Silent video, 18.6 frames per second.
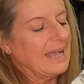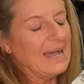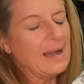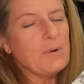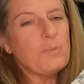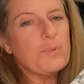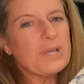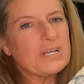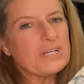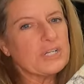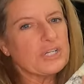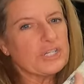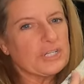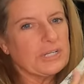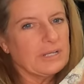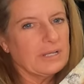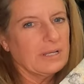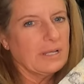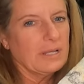I
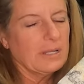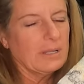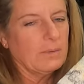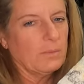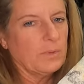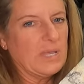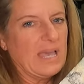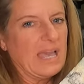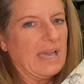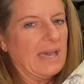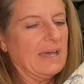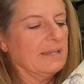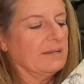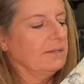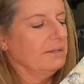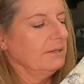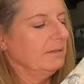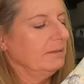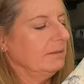wish we
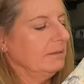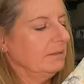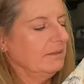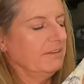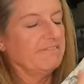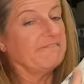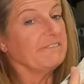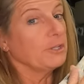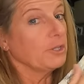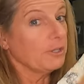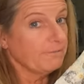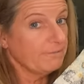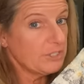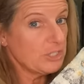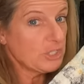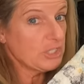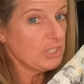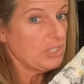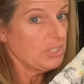had
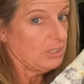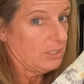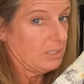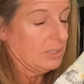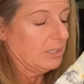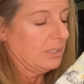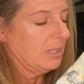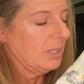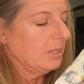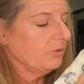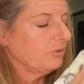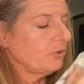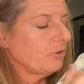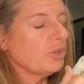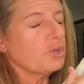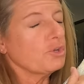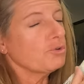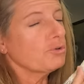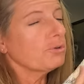fill-a-vision so
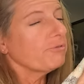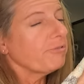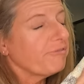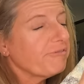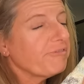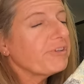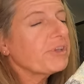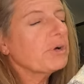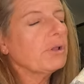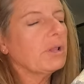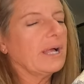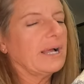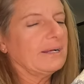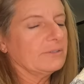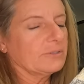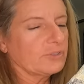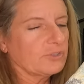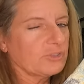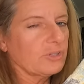that you could feel
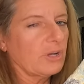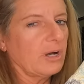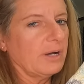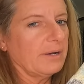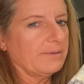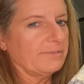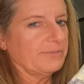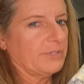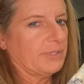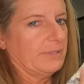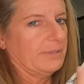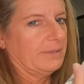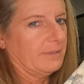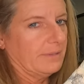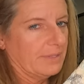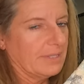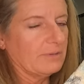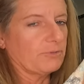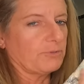how soft
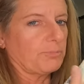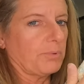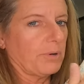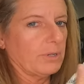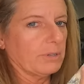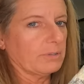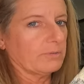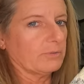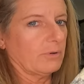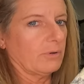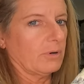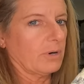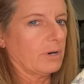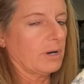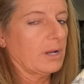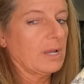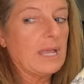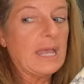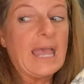these rugs
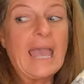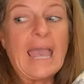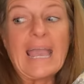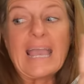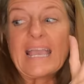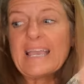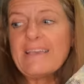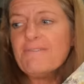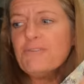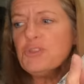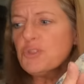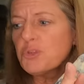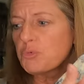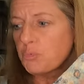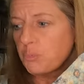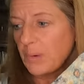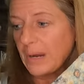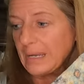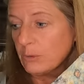are. Even
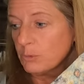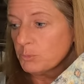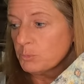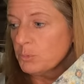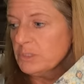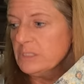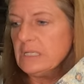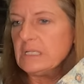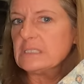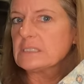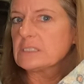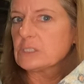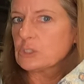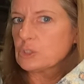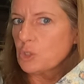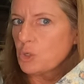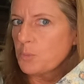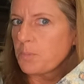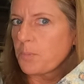the round one is
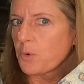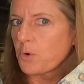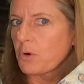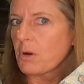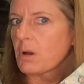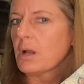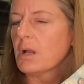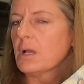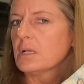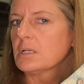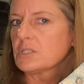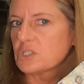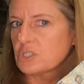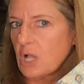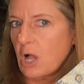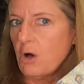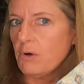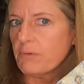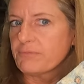super
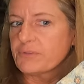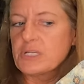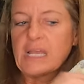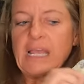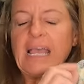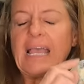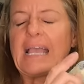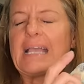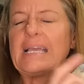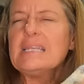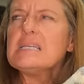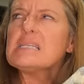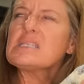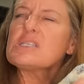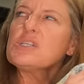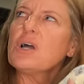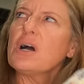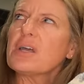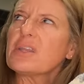soft. It
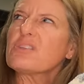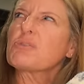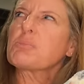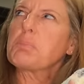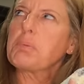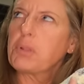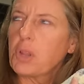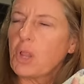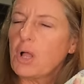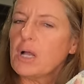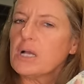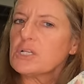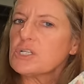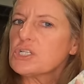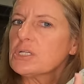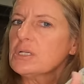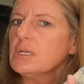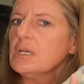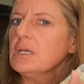is not as
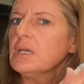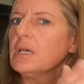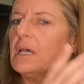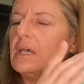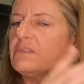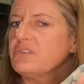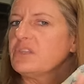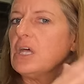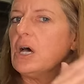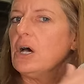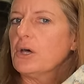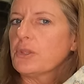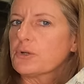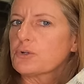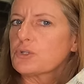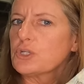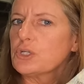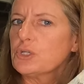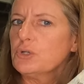plush as the
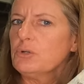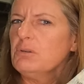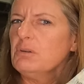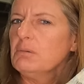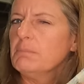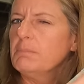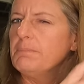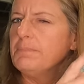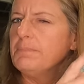other two,